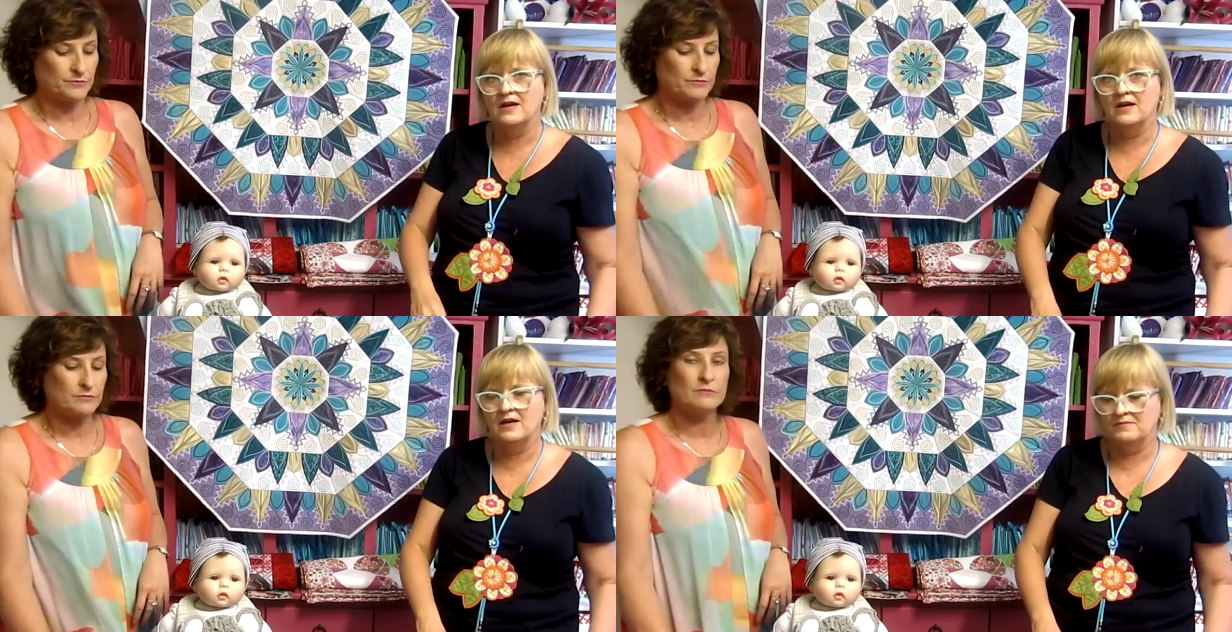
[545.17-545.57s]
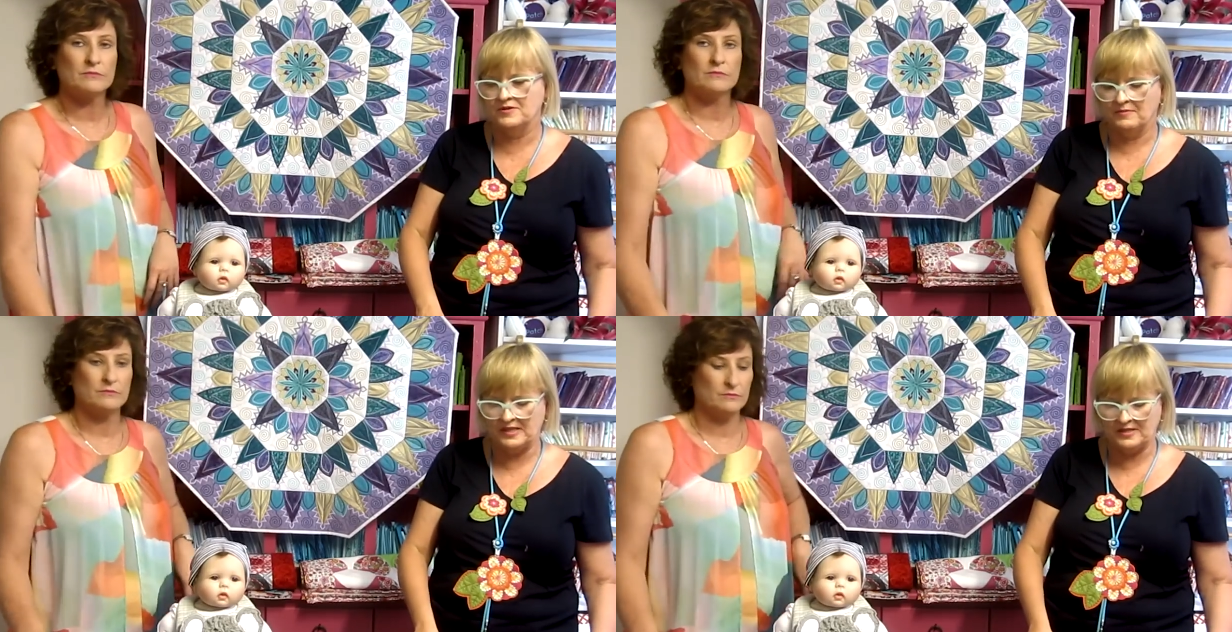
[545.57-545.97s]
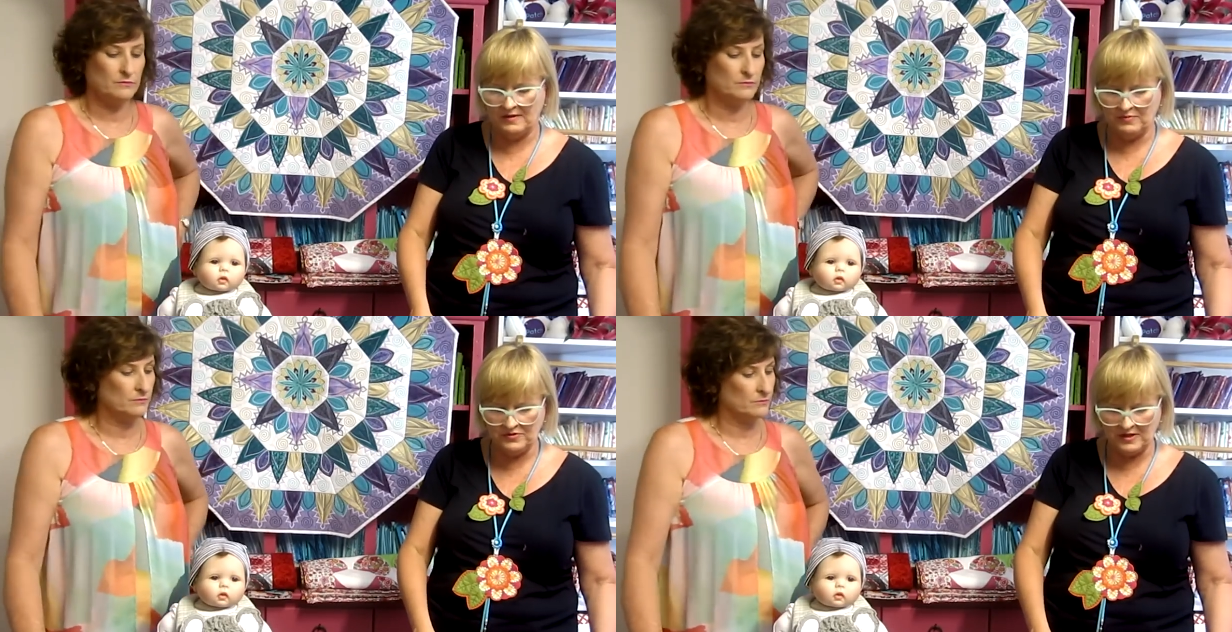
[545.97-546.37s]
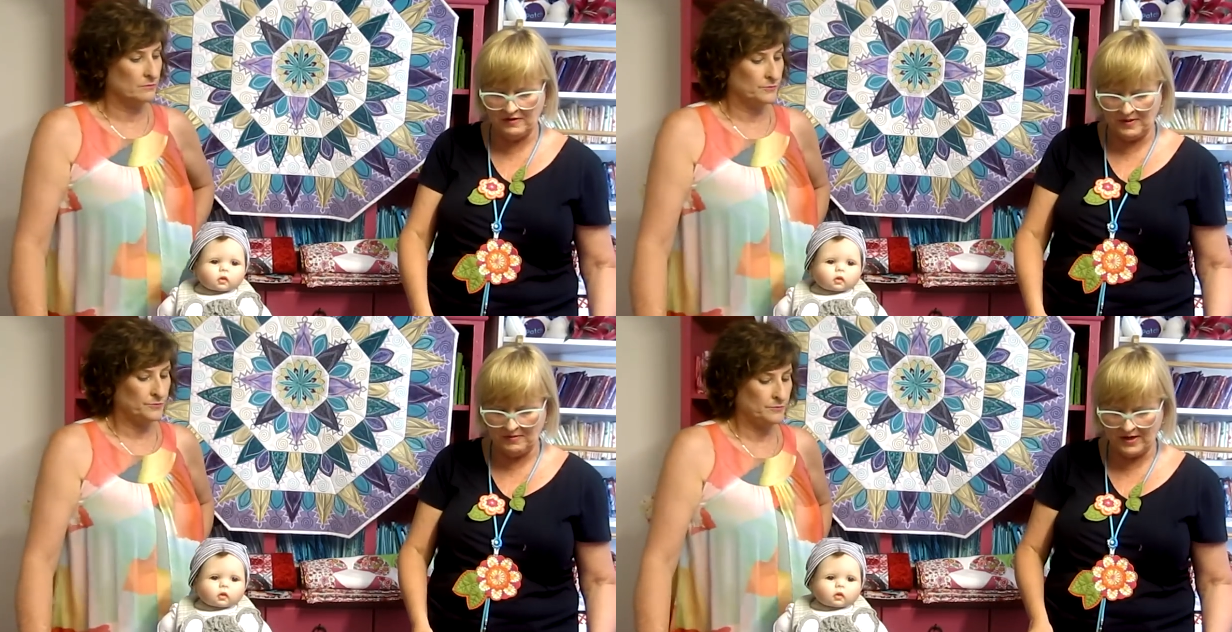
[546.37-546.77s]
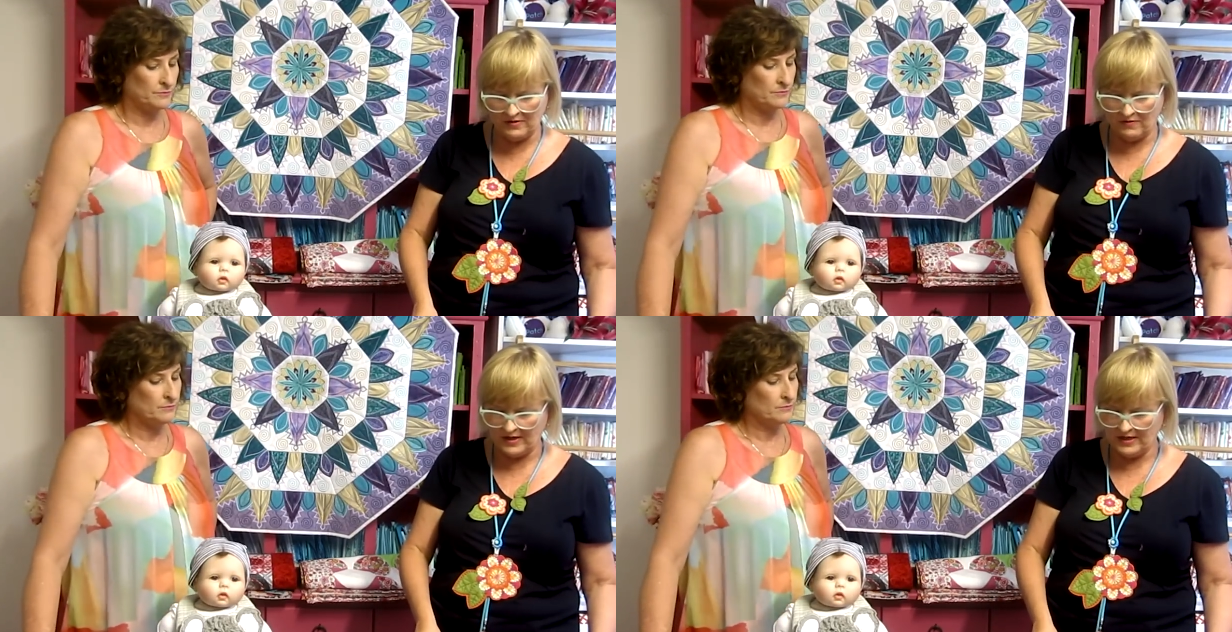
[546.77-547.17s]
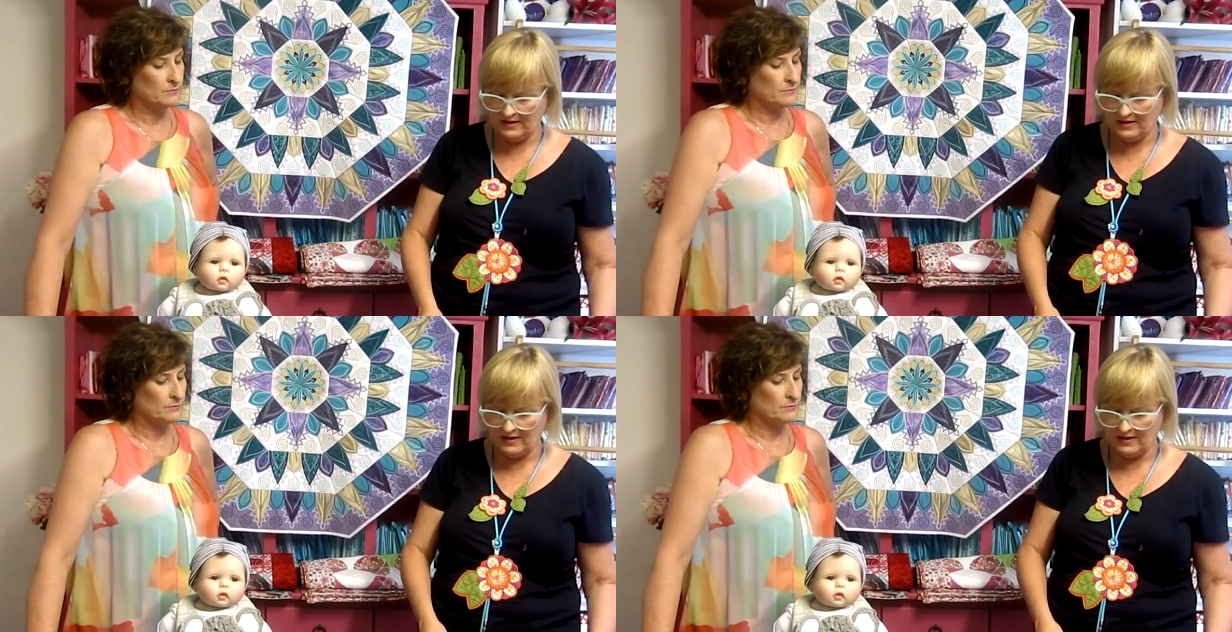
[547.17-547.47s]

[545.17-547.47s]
Speaker 1: um, some examples that have been made already.